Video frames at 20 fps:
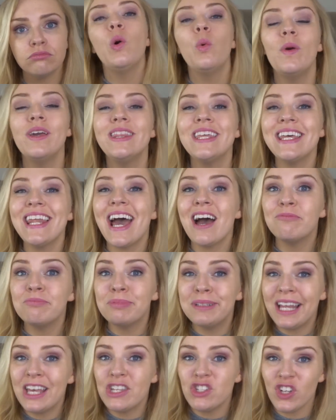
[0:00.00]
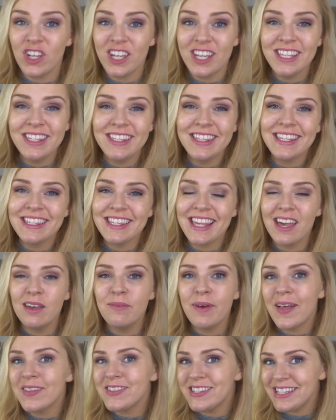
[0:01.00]
We then have Pleasures. This came
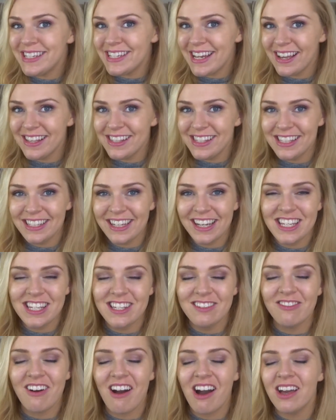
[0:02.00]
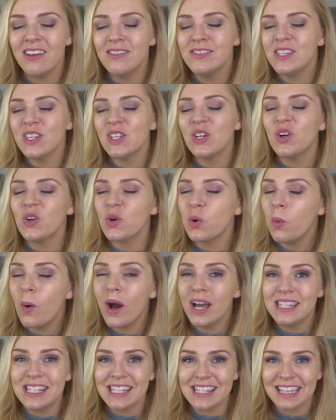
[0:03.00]
out in 1995, so not
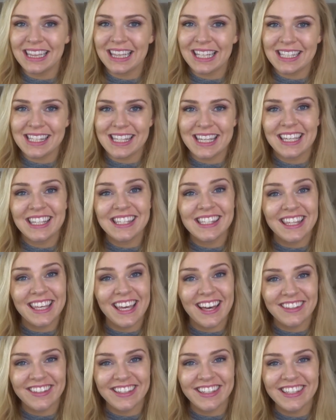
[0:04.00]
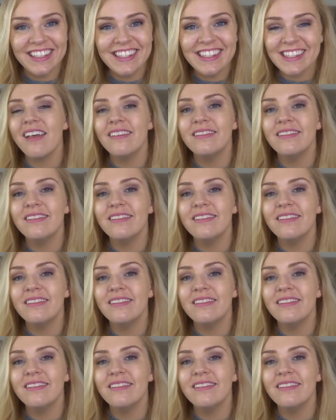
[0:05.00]
quite as classic as the others.